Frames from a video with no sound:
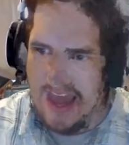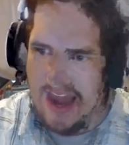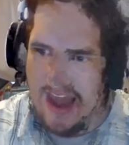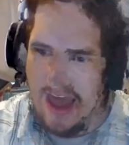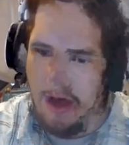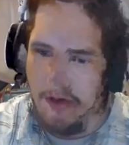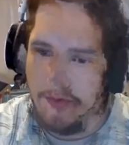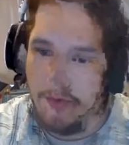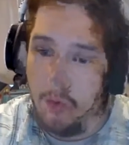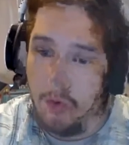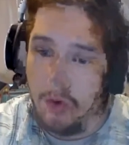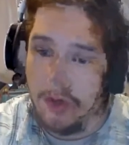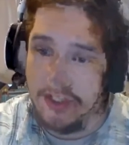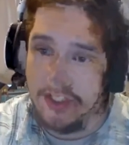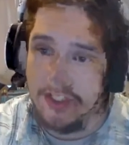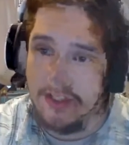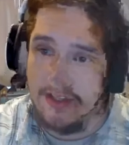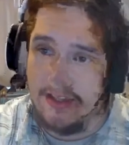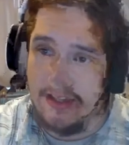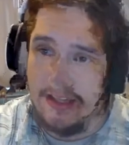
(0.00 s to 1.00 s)
Now, of
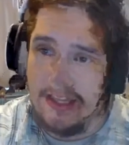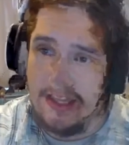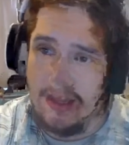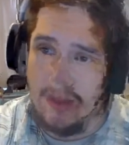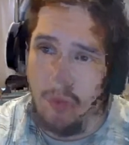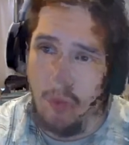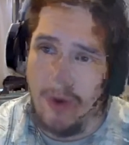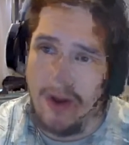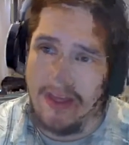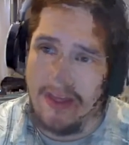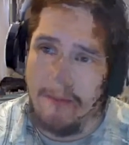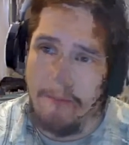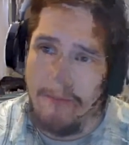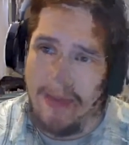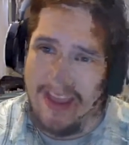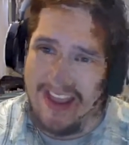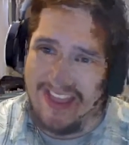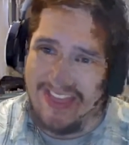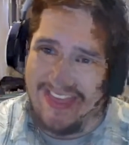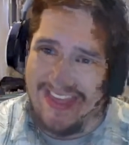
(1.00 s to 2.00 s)
course, one of the
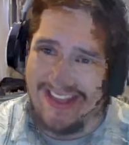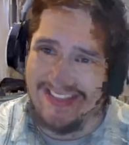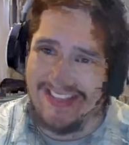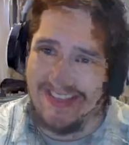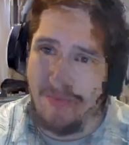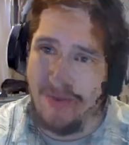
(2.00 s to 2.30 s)
big things